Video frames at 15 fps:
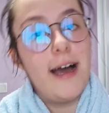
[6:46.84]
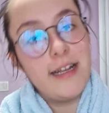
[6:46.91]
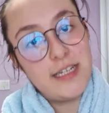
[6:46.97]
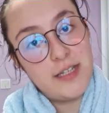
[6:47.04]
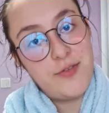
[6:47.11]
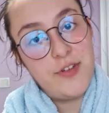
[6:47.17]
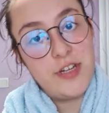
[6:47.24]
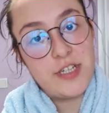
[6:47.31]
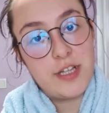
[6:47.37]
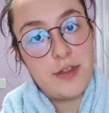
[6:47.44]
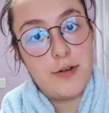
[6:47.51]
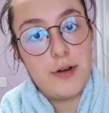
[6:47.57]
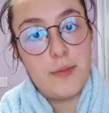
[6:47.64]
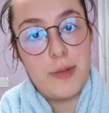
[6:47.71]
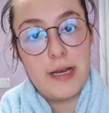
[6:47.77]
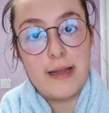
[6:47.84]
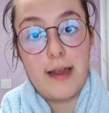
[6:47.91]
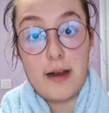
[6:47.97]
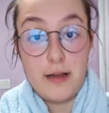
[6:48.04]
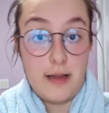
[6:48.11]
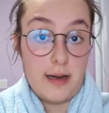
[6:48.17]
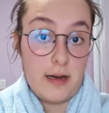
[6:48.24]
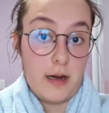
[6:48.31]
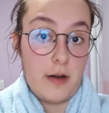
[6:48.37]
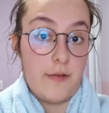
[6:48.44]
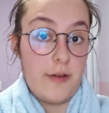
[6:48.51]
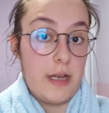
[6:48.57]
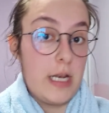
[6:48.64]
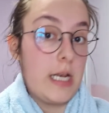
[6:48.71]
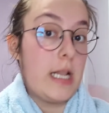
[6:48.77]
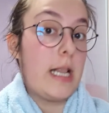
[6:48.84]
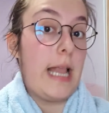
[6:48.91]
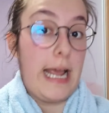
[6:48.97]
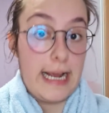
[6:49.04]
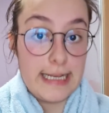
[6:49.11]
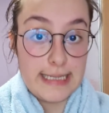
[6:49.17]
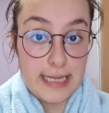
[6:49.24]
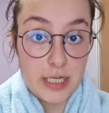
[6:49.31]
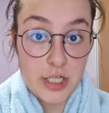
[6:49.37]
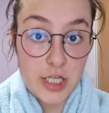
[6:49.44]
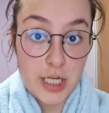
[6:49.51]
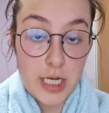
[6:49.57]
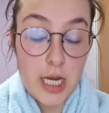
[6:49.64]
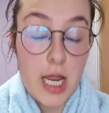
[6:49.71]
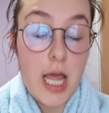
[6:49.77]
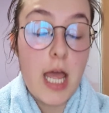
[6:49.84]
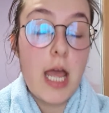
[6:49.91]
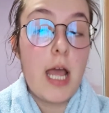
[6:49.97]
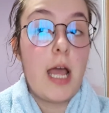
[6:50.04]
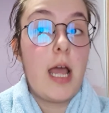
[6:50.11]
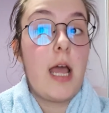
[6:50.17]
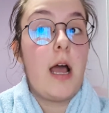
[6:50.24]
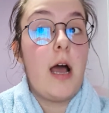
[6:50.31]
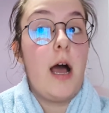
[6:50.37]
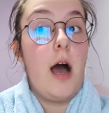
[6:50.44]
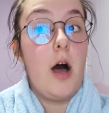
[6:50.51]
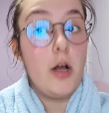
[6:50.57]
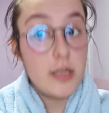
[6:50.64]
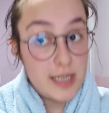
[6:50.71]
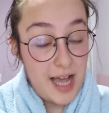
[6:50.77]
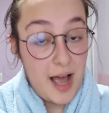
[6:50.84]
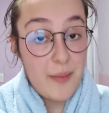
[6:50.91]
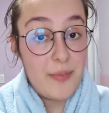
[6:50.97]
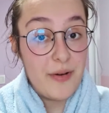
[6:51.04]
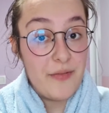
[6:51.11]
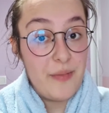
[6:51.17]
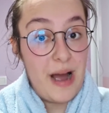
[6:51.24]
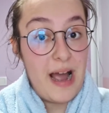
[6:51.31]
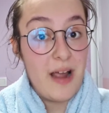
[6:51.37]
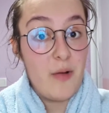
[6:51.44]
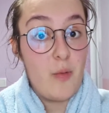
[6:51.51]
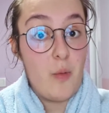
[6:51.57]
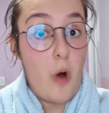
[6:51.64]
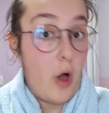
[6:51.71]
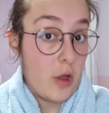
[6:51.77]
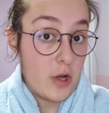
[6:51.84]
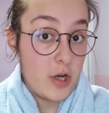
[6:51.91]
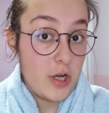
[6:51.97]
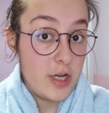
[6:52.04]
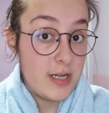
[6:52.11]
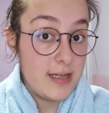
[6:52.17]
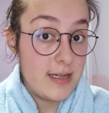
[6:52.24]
just finished a 30-minute Caroline Gervin leg session on top of my walk.